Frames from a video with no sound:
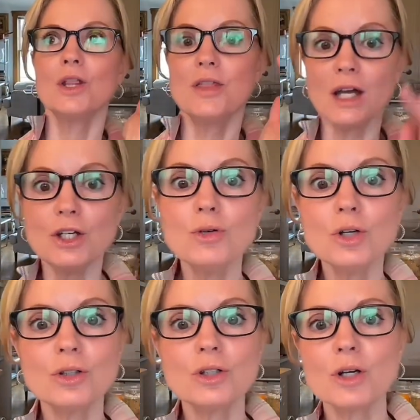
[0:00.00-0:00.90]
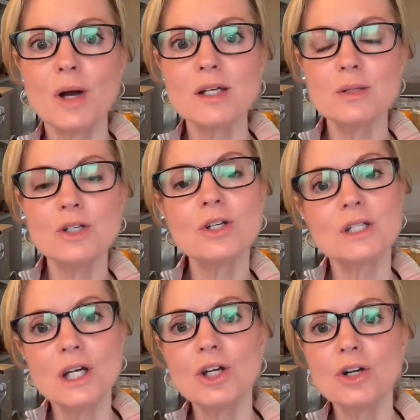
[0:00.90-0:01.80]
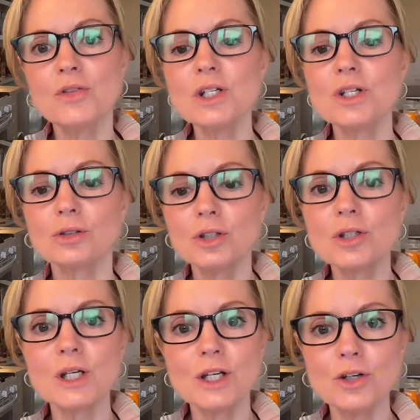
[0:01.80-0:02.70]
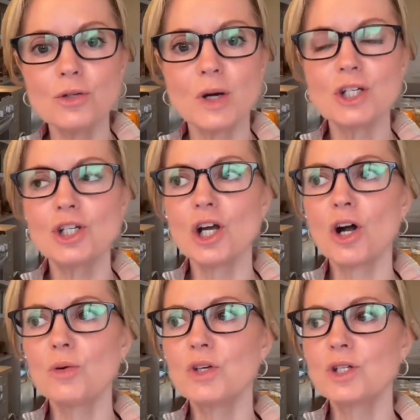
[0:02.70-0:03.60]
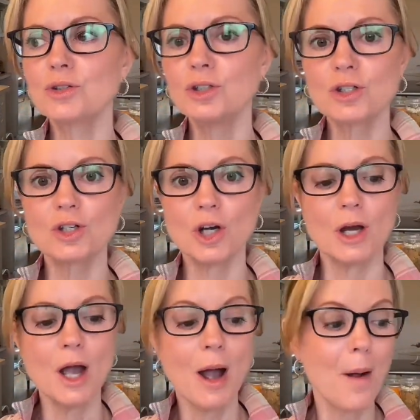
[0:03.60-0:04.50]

Then you can look at a recipe and you can say, you know, this looks like a good ratio, this looks good.